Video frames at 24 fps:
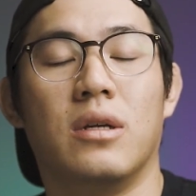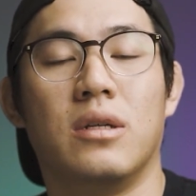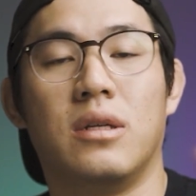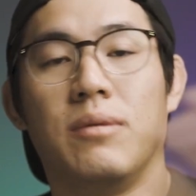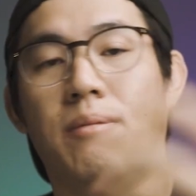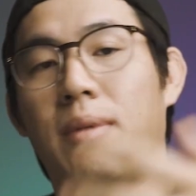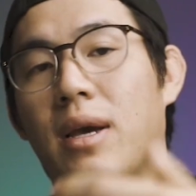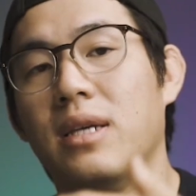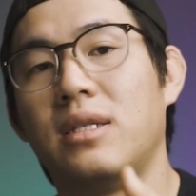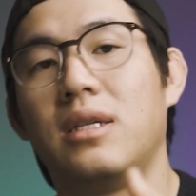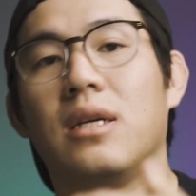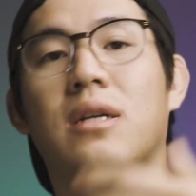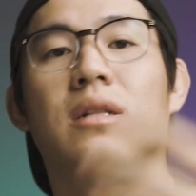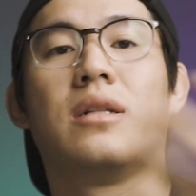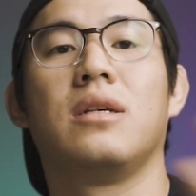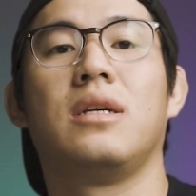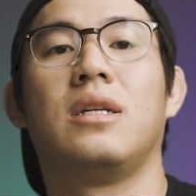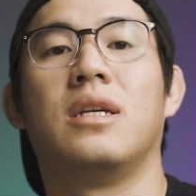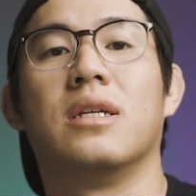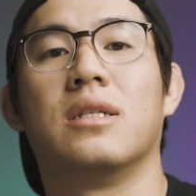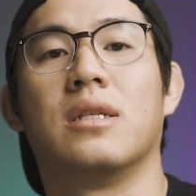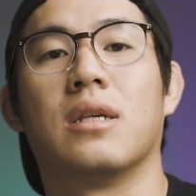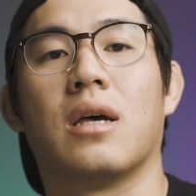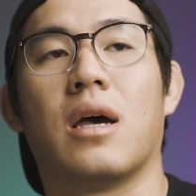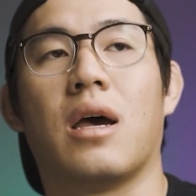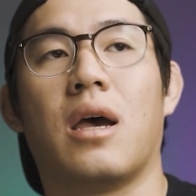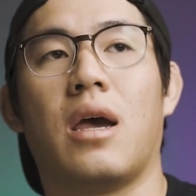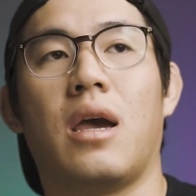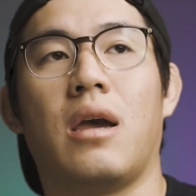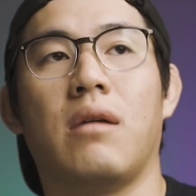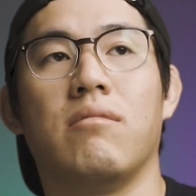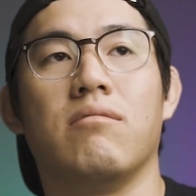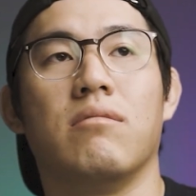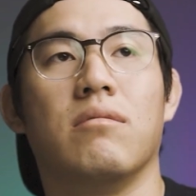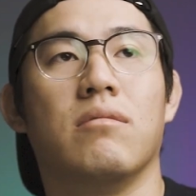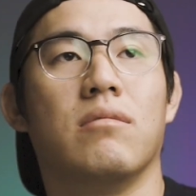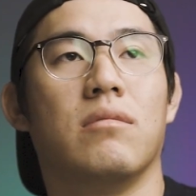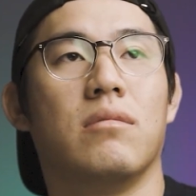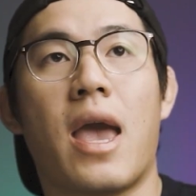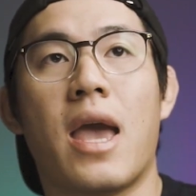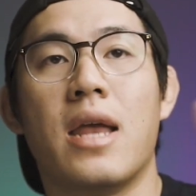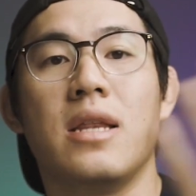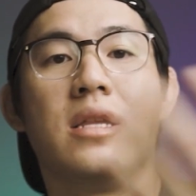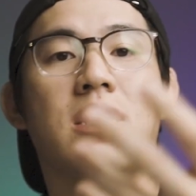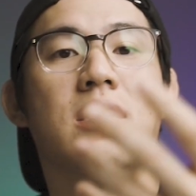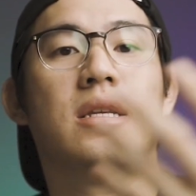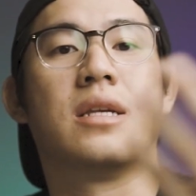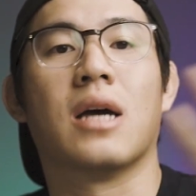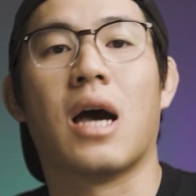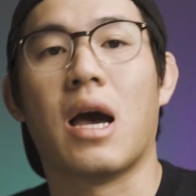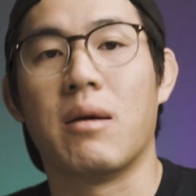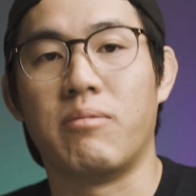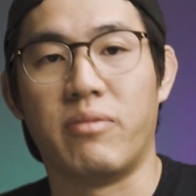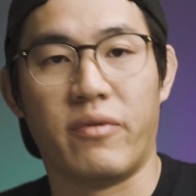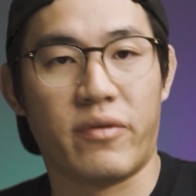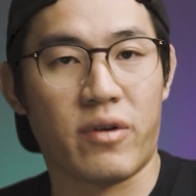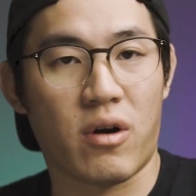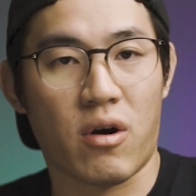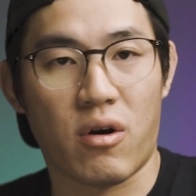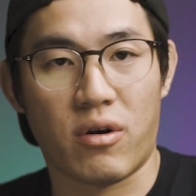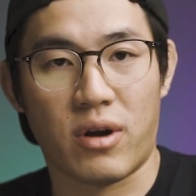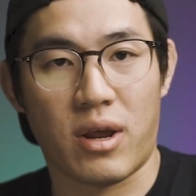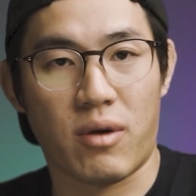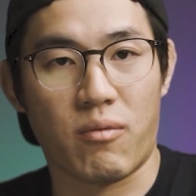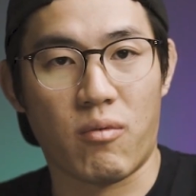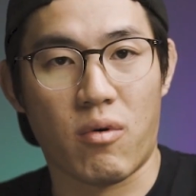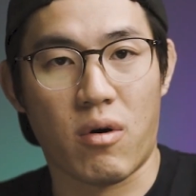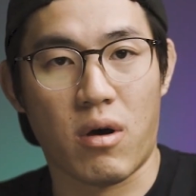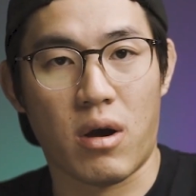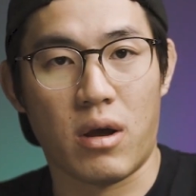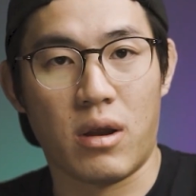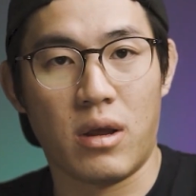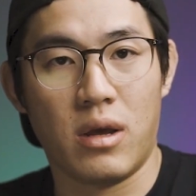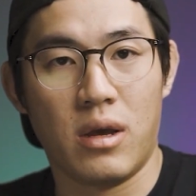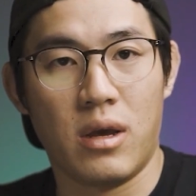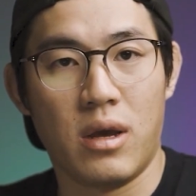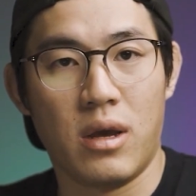to basically design any type of card I want.